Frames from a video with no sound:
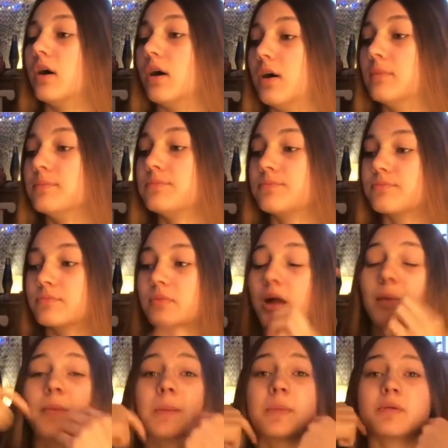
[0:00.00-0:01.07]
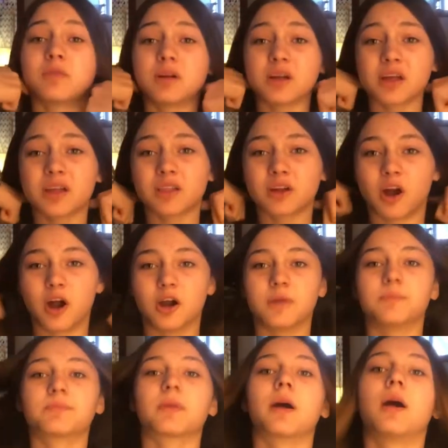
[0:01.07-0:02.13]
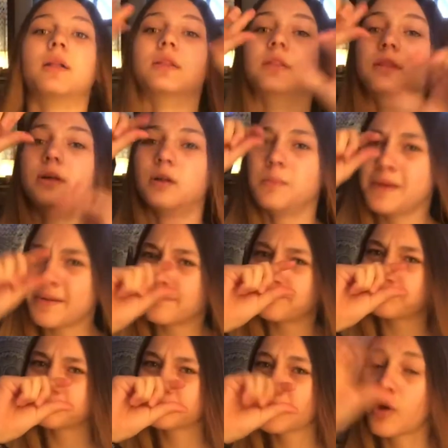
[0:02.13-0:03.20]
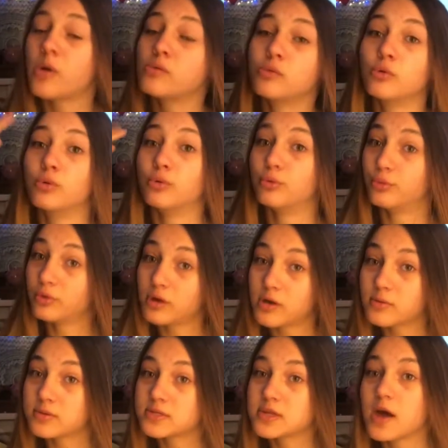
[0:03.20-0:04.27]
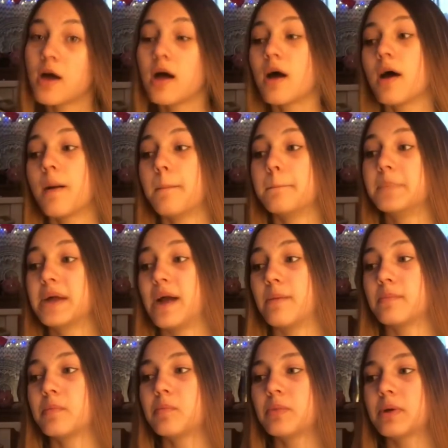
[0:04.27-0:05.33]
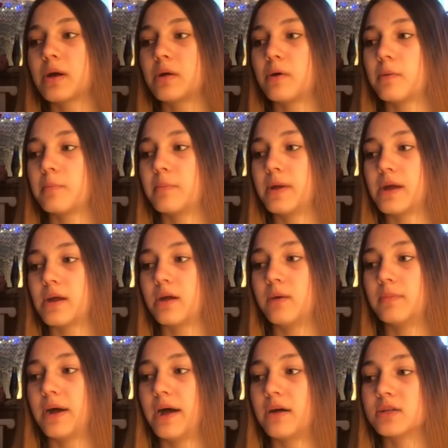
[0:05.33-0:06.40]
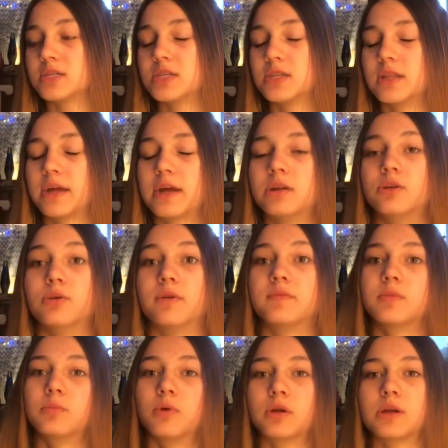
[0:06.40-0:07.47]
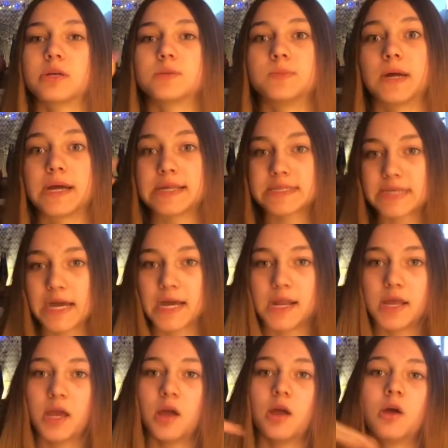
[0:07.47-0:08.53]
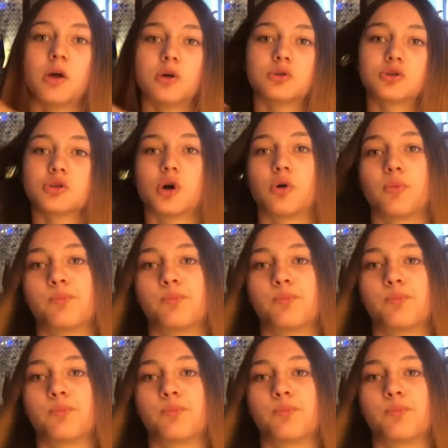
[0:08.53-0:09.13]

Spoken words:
I might be vlogging in the car a little bit. Who knows? But yeah, I'm gonna be picking up Allison like I do every morning because of my anxiety. So.